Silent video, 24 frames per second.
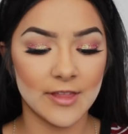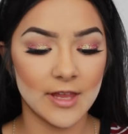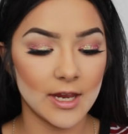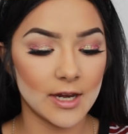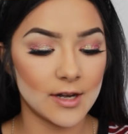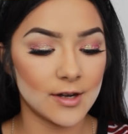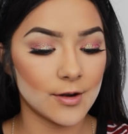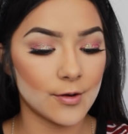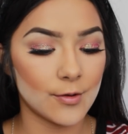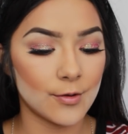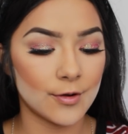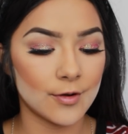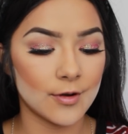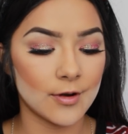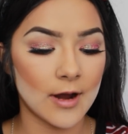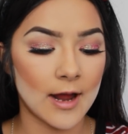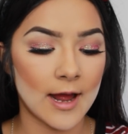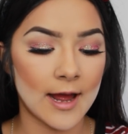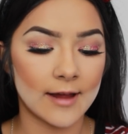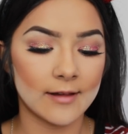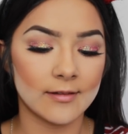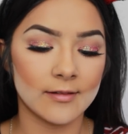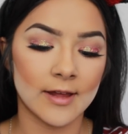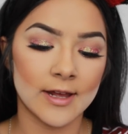the inner corner
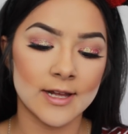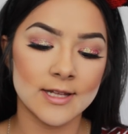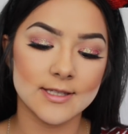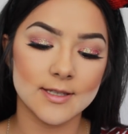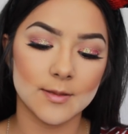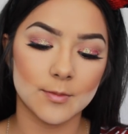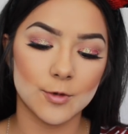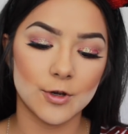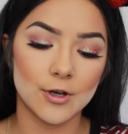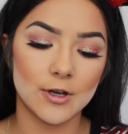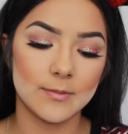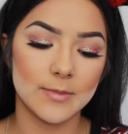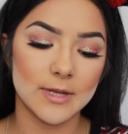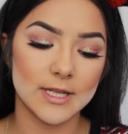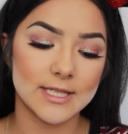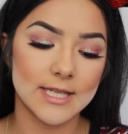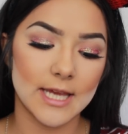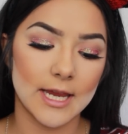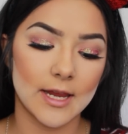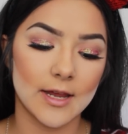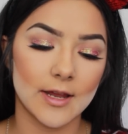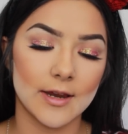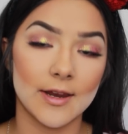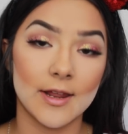highlights, I'm going to be
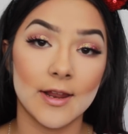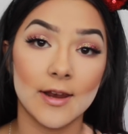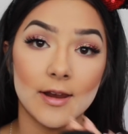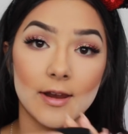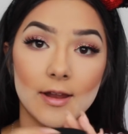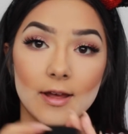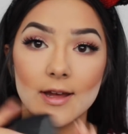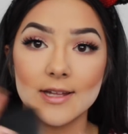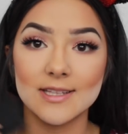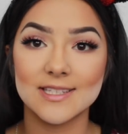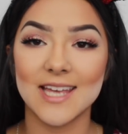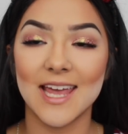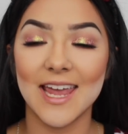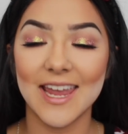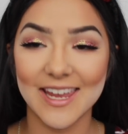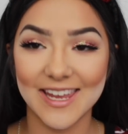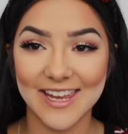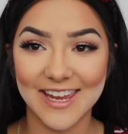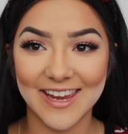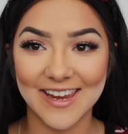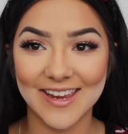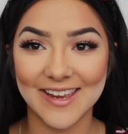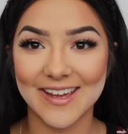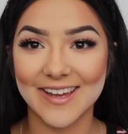taking
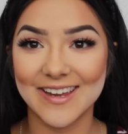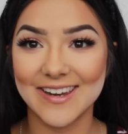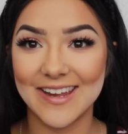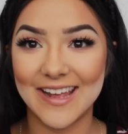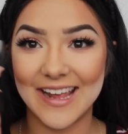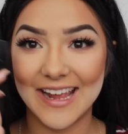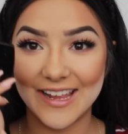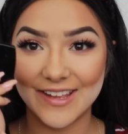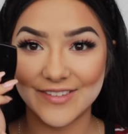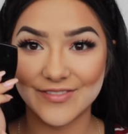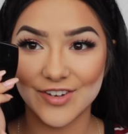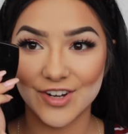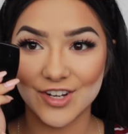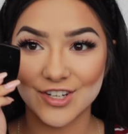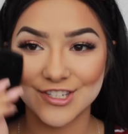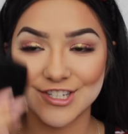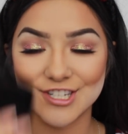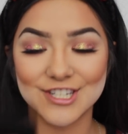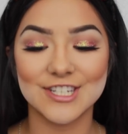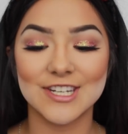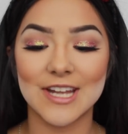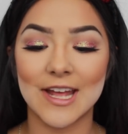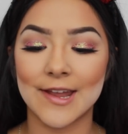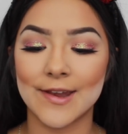an Avon
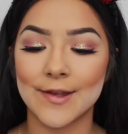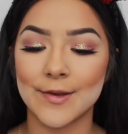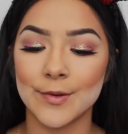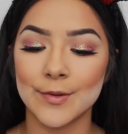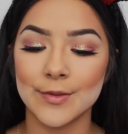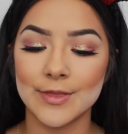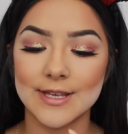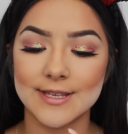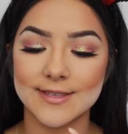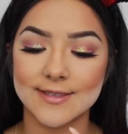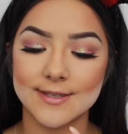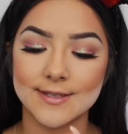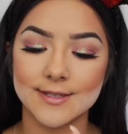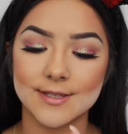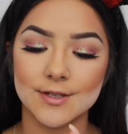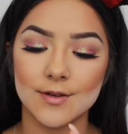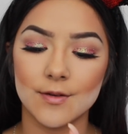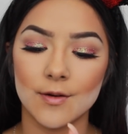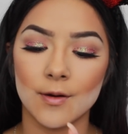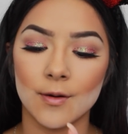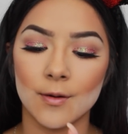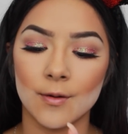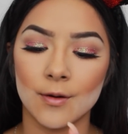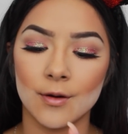shadow. This is
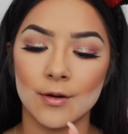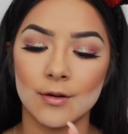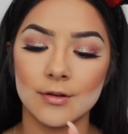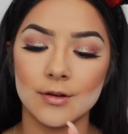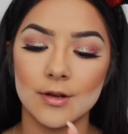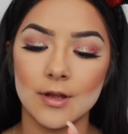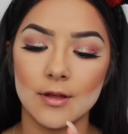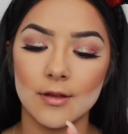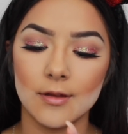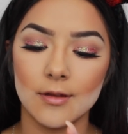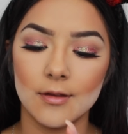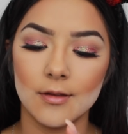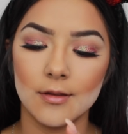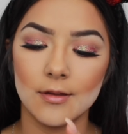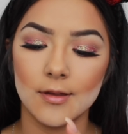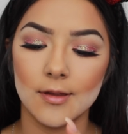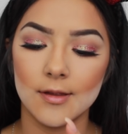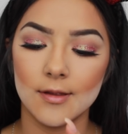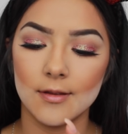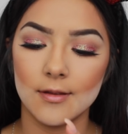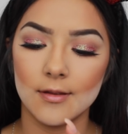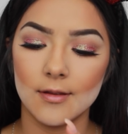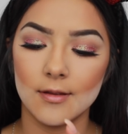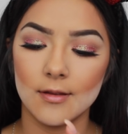called
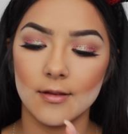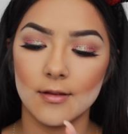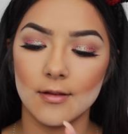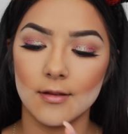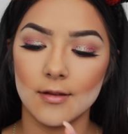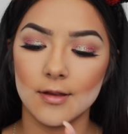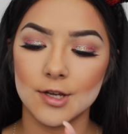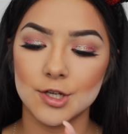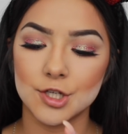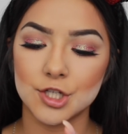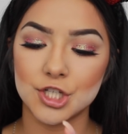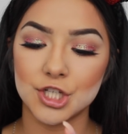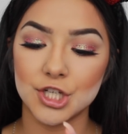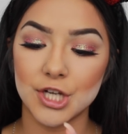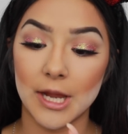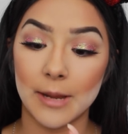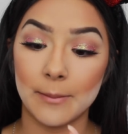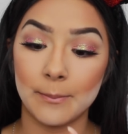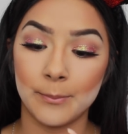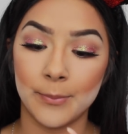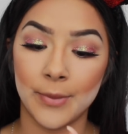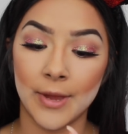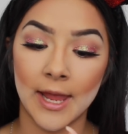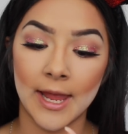
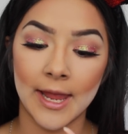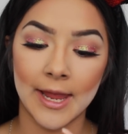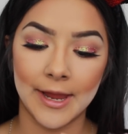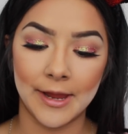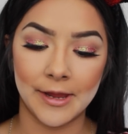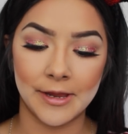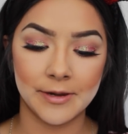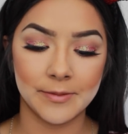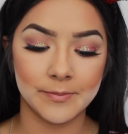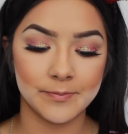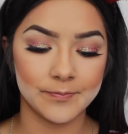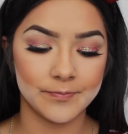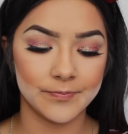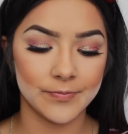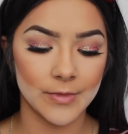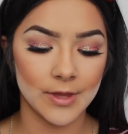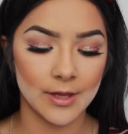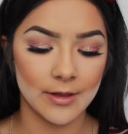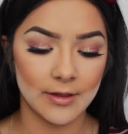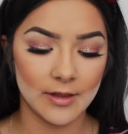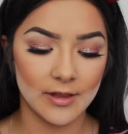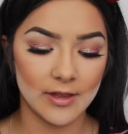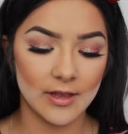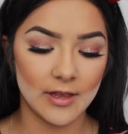Champagne,
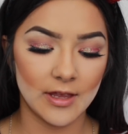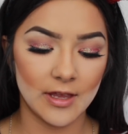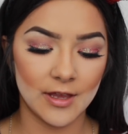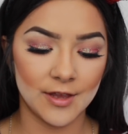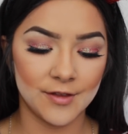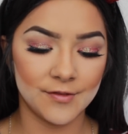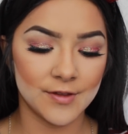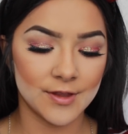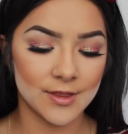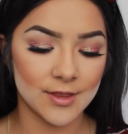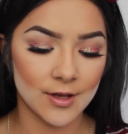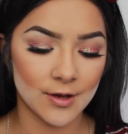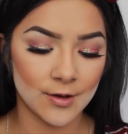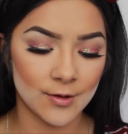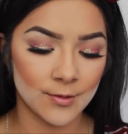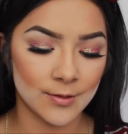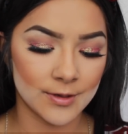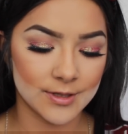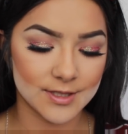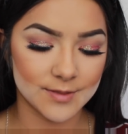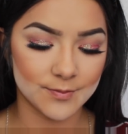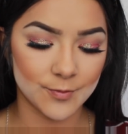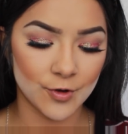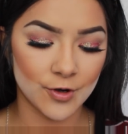even though
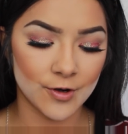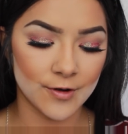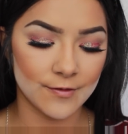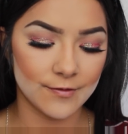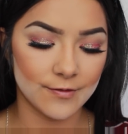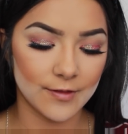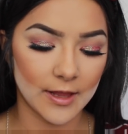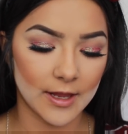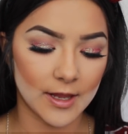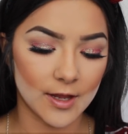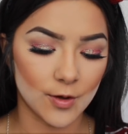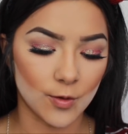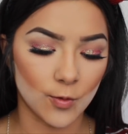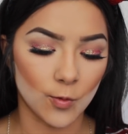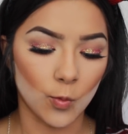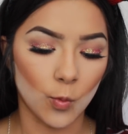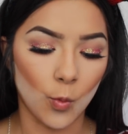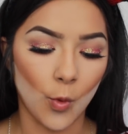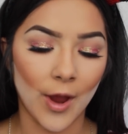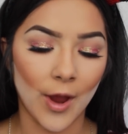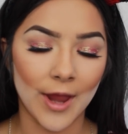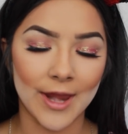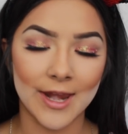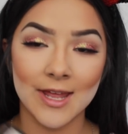it's more of like a
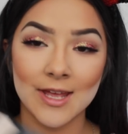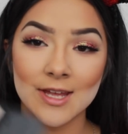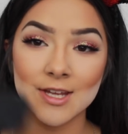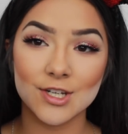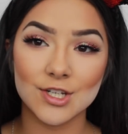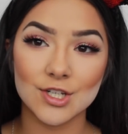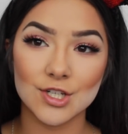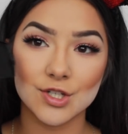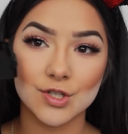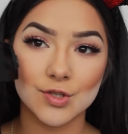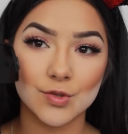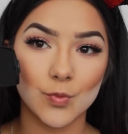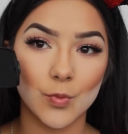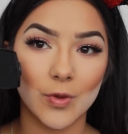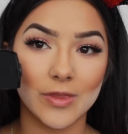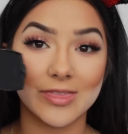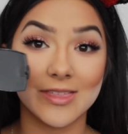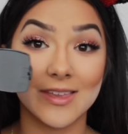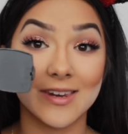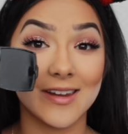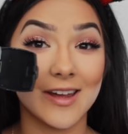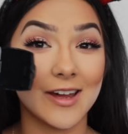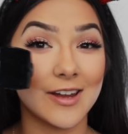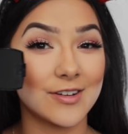whitish with
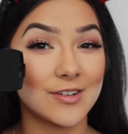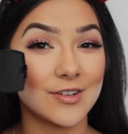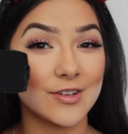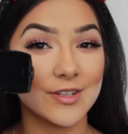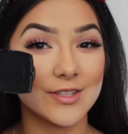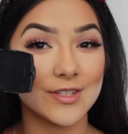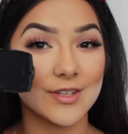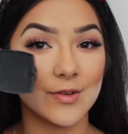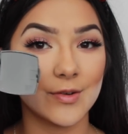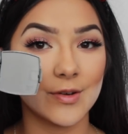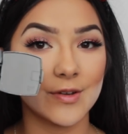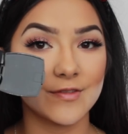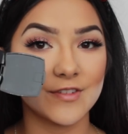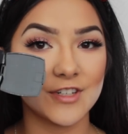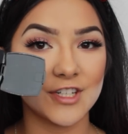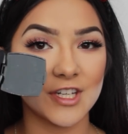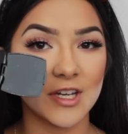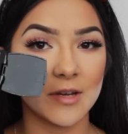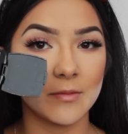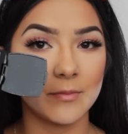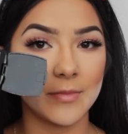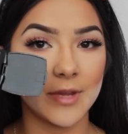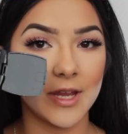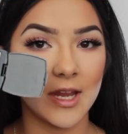an undertone of
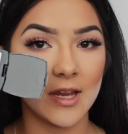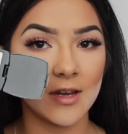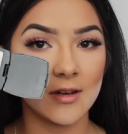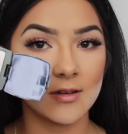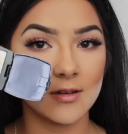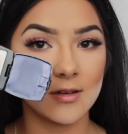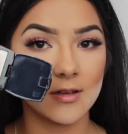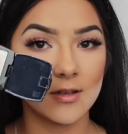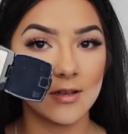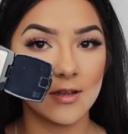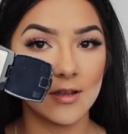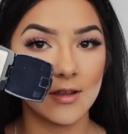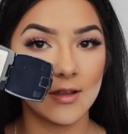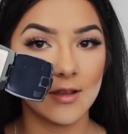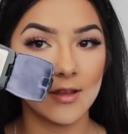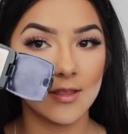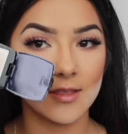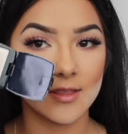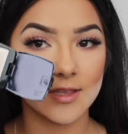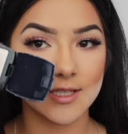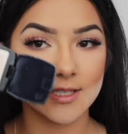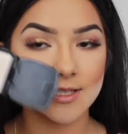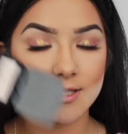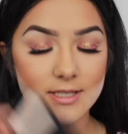champagne.
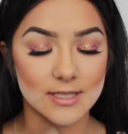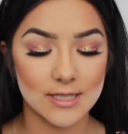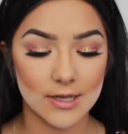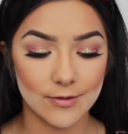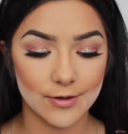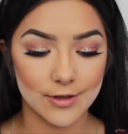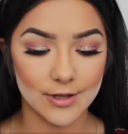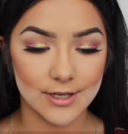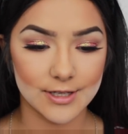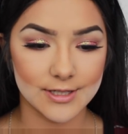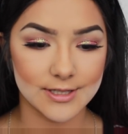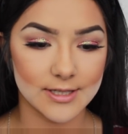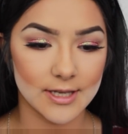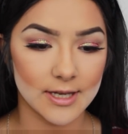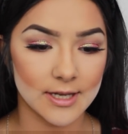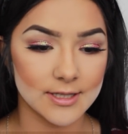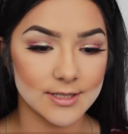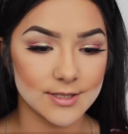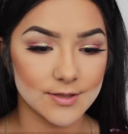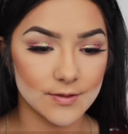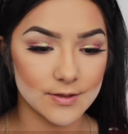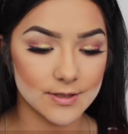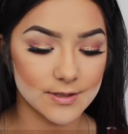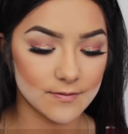This is how it looks like,
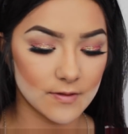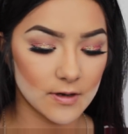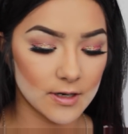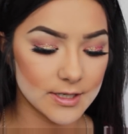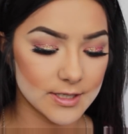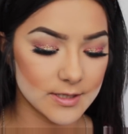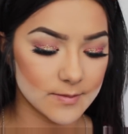so it's very